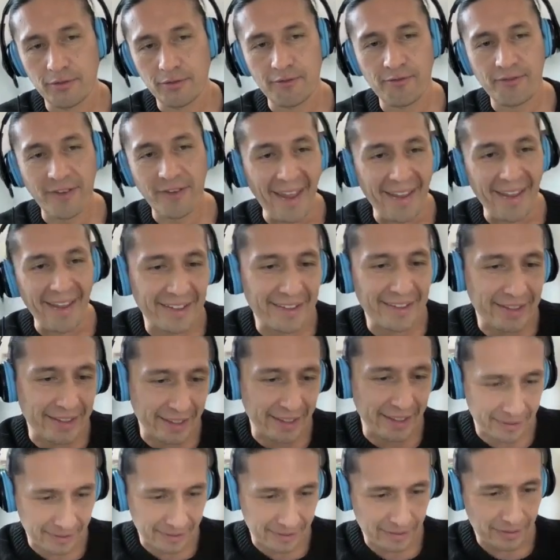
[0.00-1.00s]

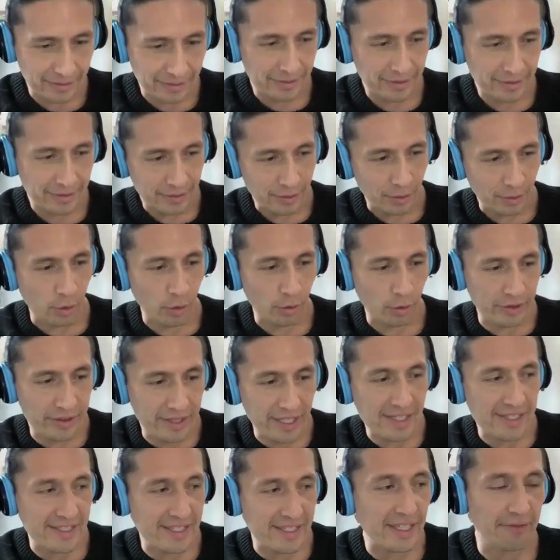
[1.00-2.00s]
fake or
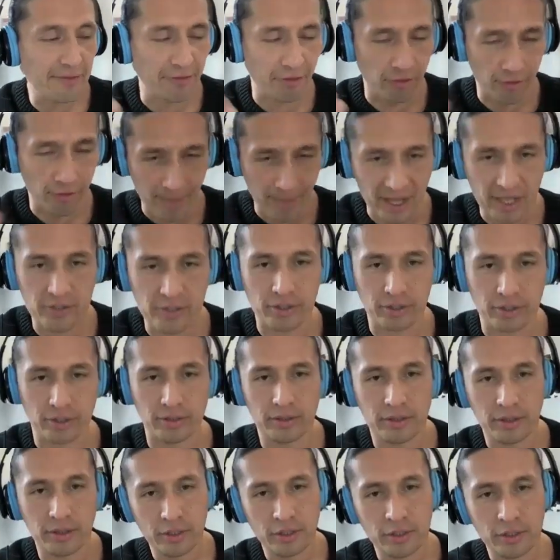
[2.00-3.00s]

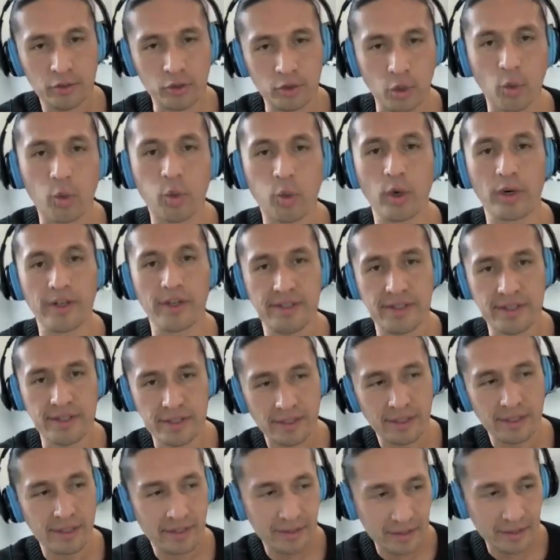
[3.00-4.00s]
disinformation
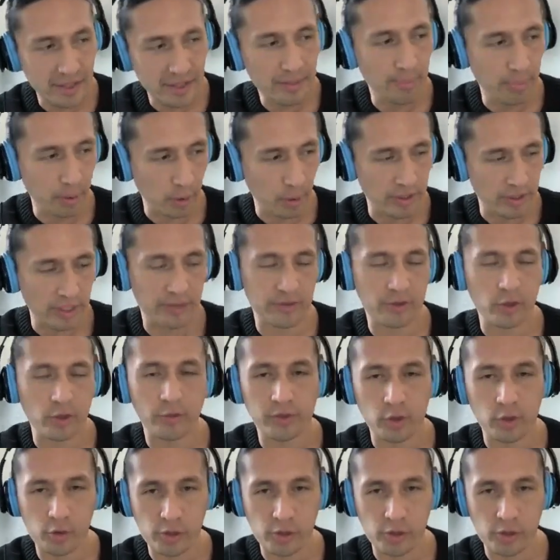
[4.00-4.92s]
towards the importance of